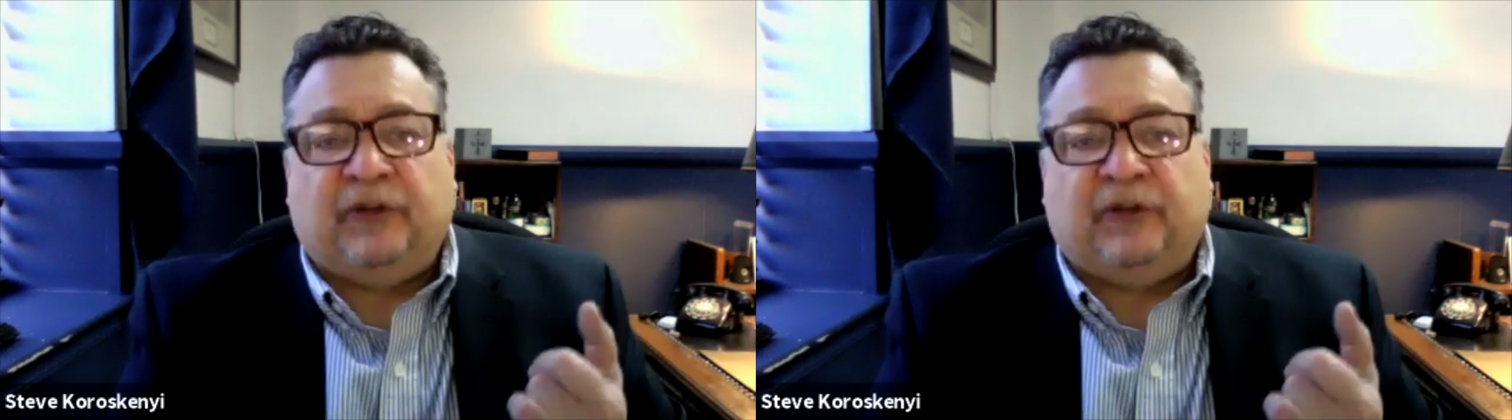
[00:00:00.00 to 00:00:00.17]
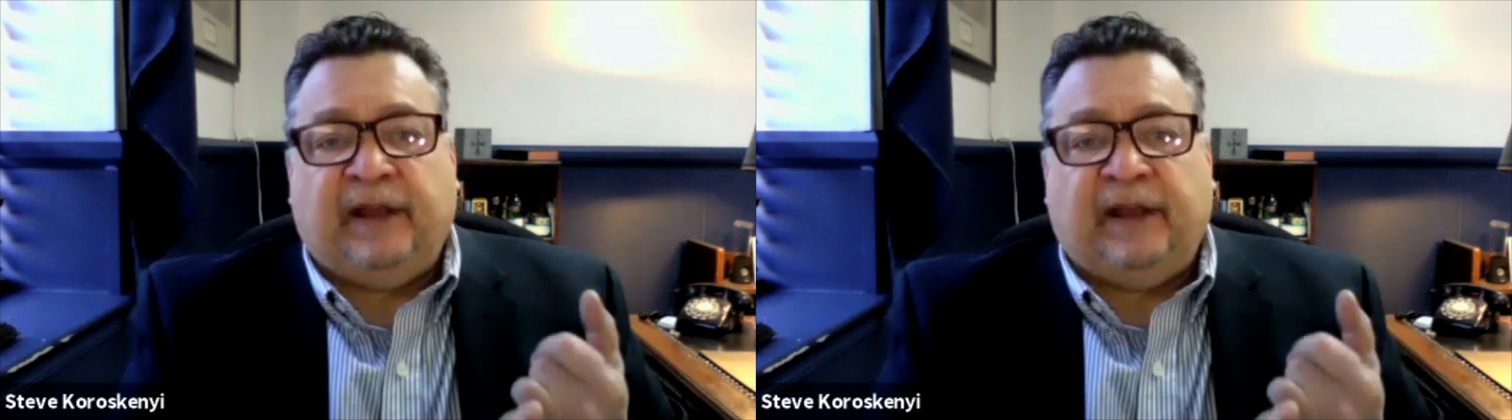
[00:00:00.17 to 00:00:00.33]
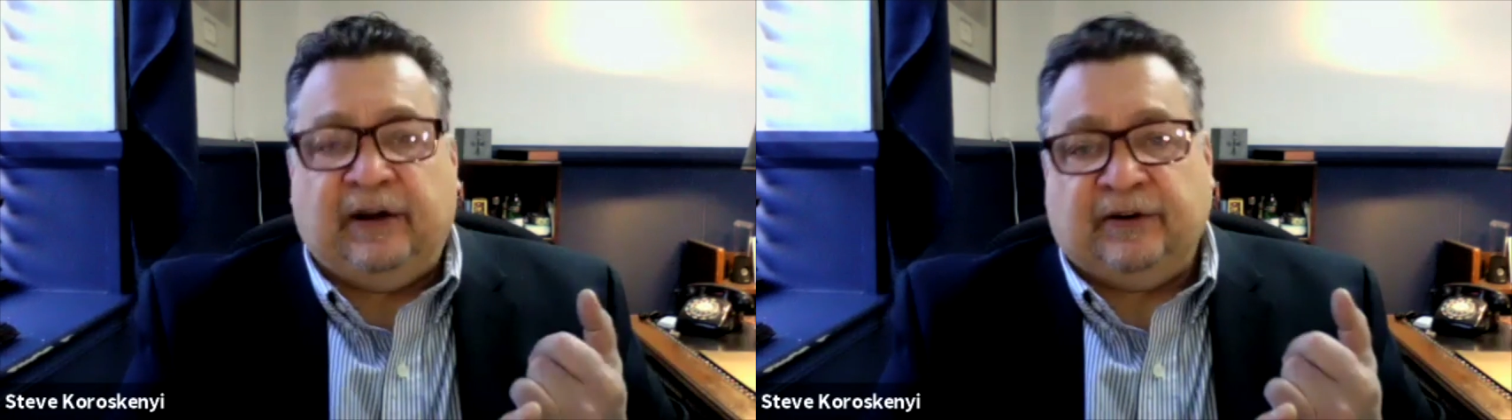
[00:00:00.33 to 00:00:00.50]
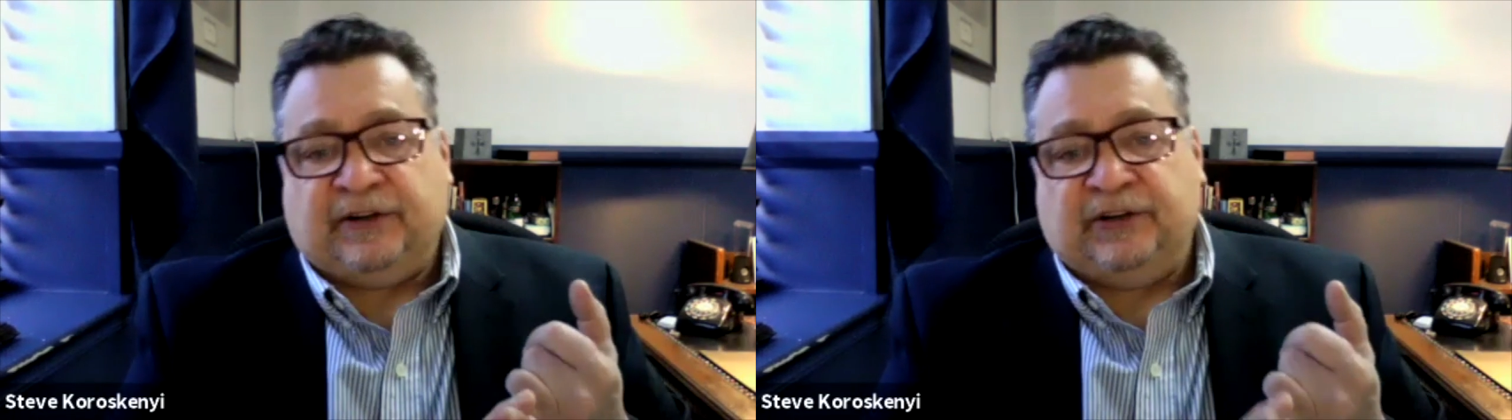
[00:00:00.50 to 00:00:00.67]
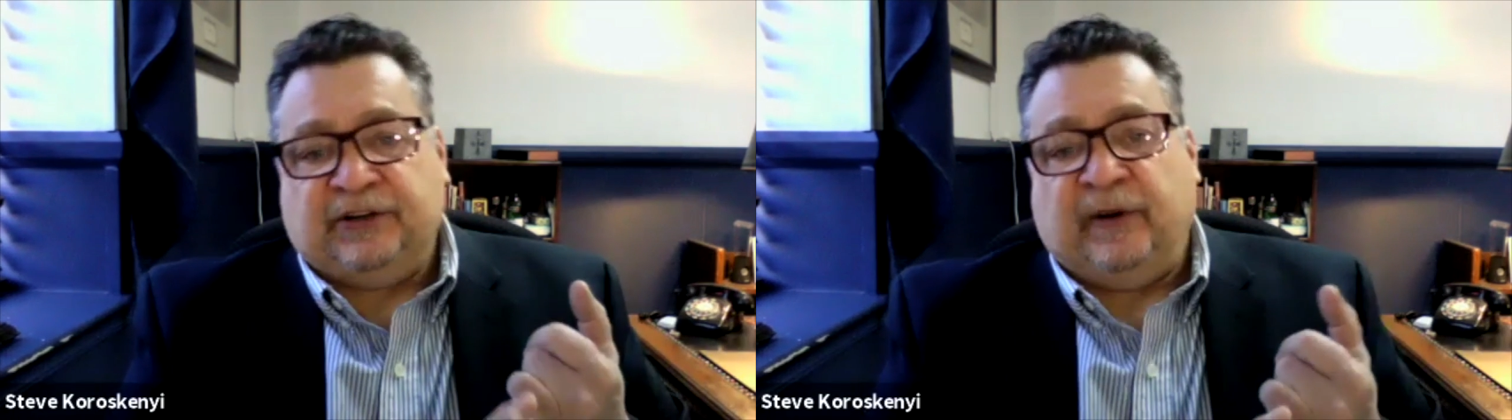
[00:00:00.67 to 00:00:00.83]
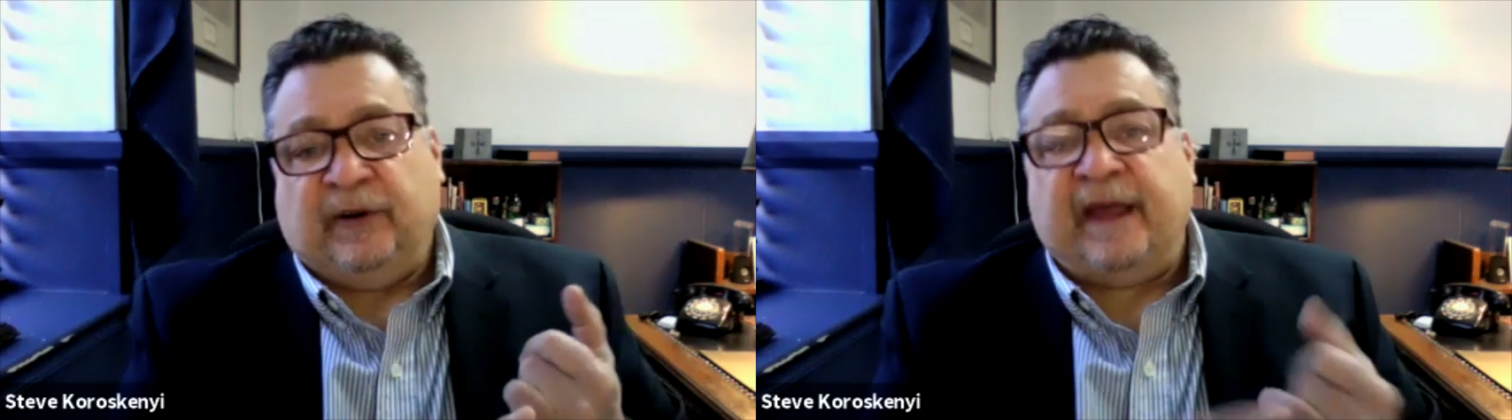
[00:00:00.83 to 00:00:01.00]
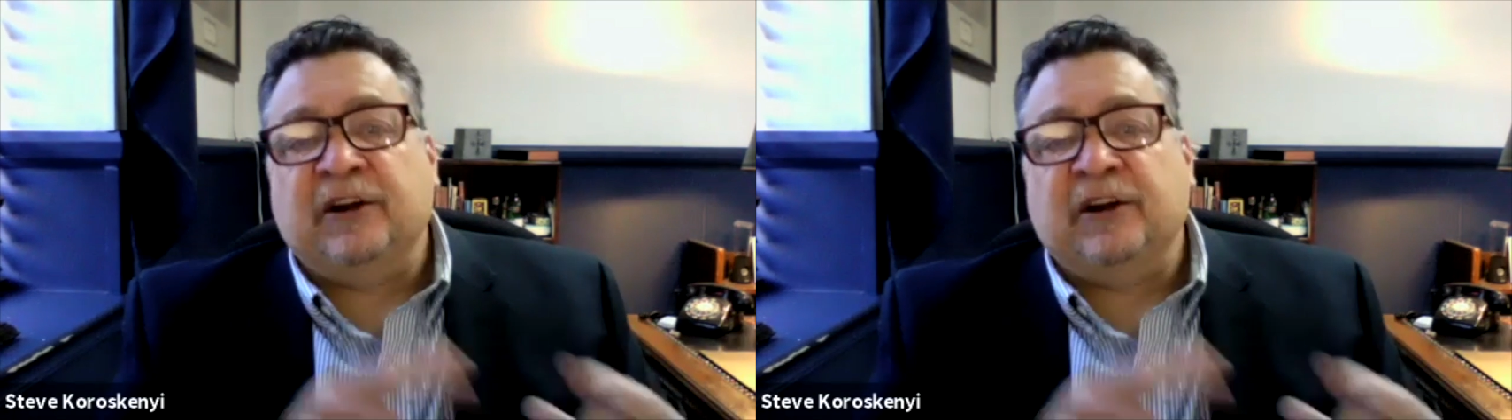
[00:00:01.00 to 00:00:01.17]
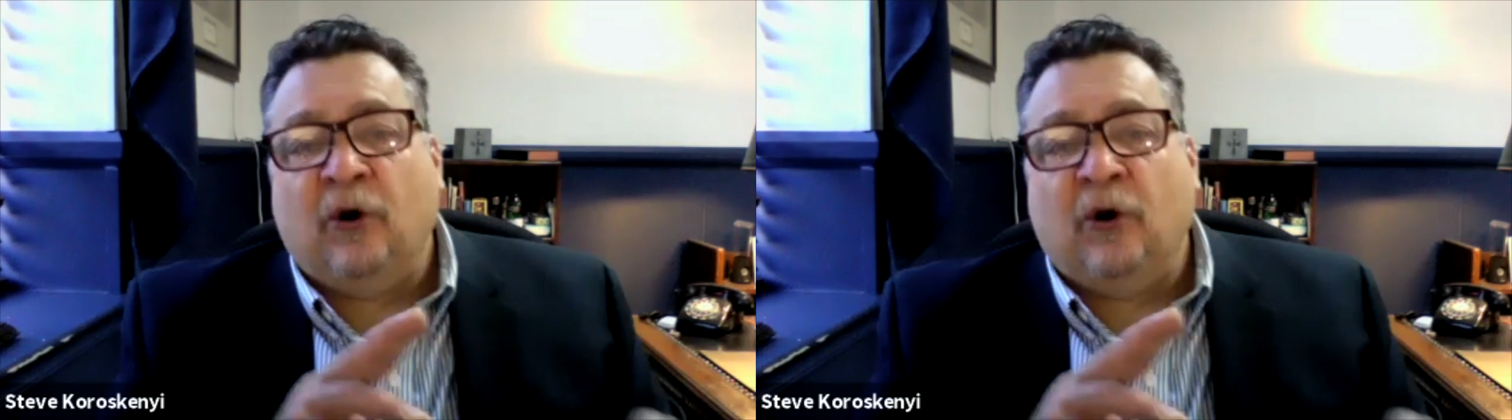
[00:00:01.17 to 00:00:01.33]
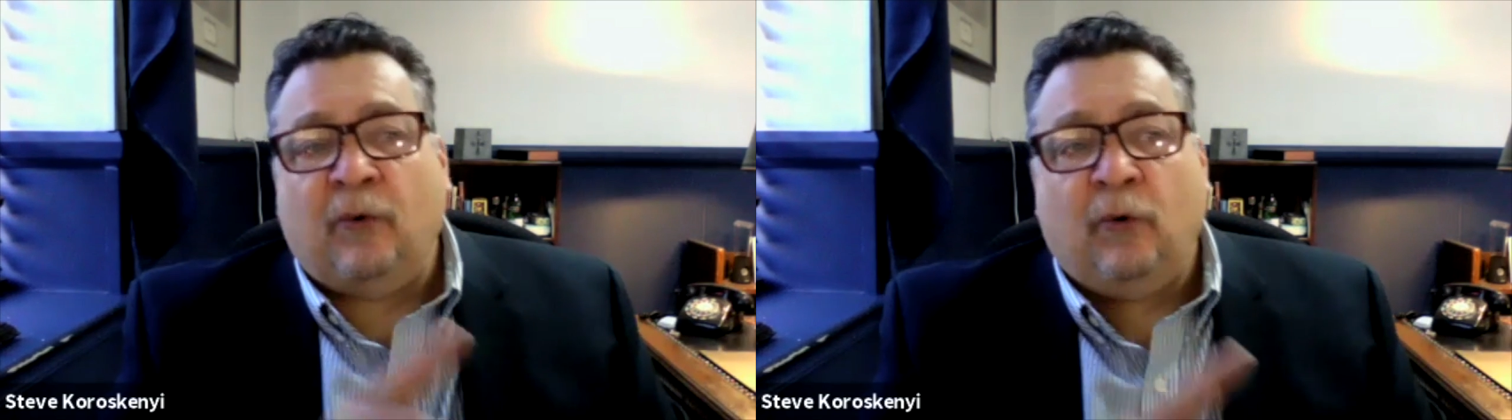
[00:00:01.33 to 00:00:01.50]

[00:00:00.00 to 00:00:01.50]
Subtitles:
the leaders are doing. They know